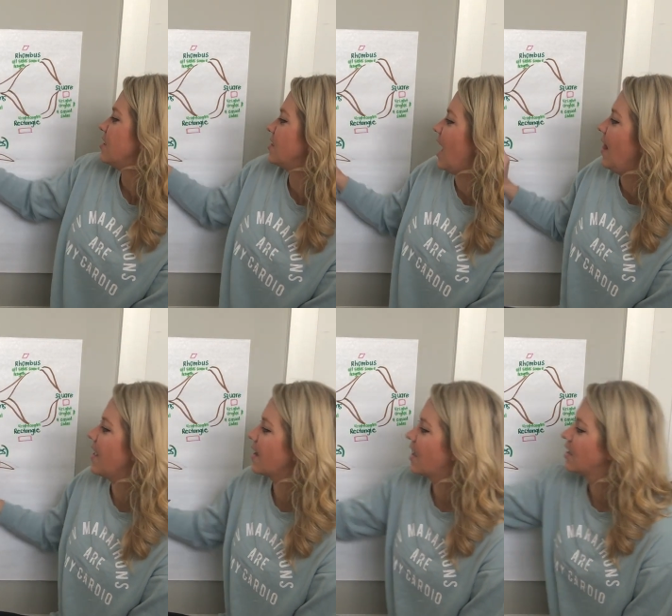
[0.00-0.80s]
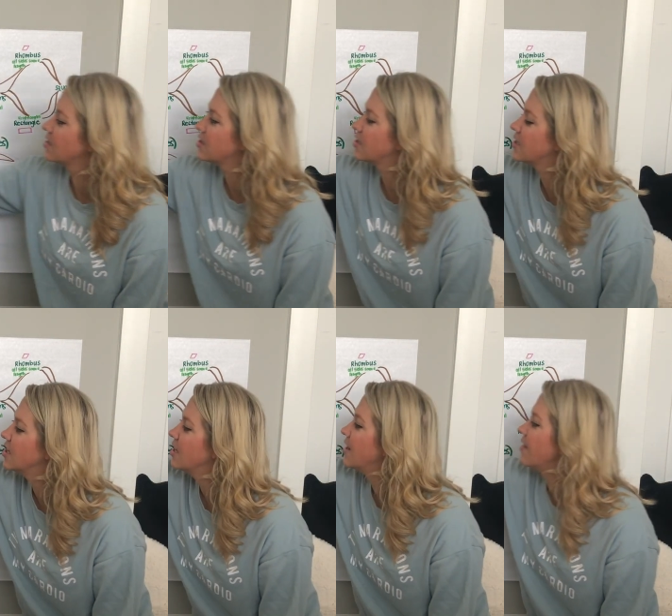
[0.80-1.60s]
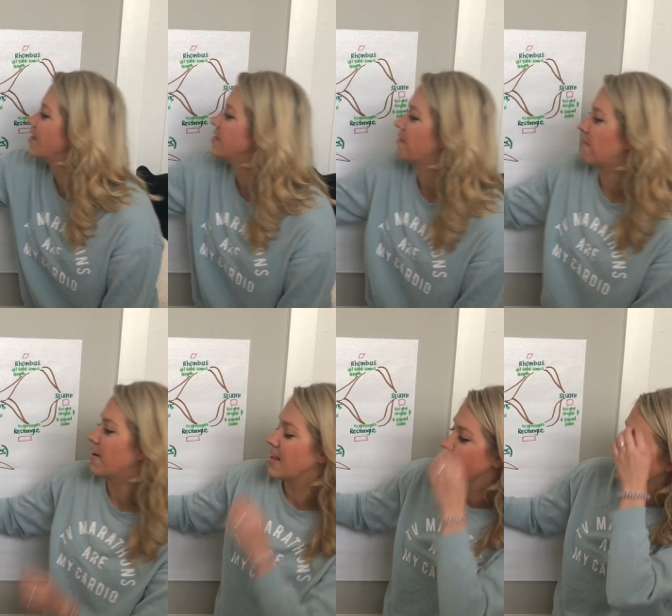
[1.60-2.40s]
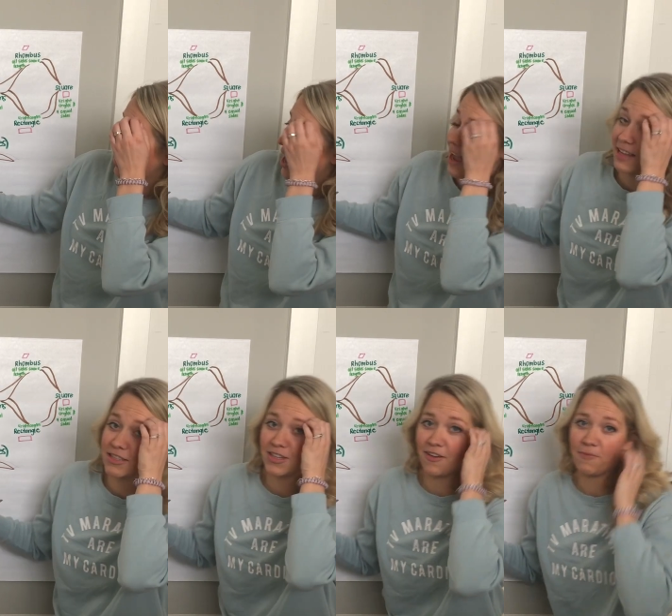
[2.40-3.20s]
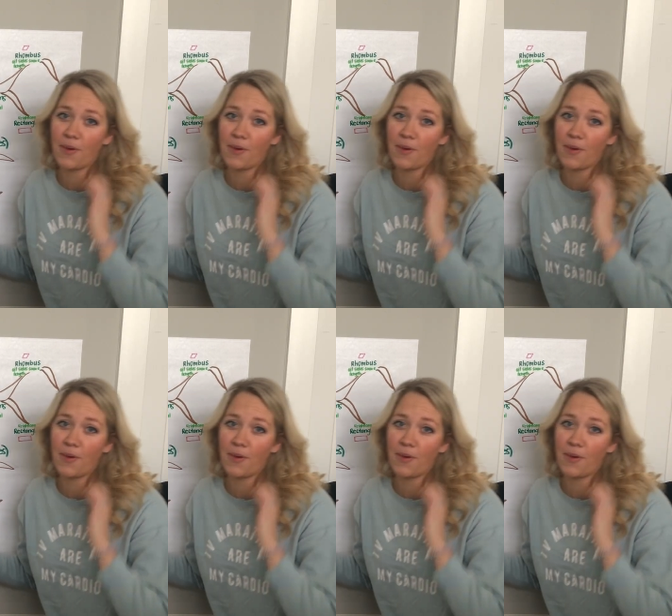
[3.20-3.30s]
telling us the different kinds of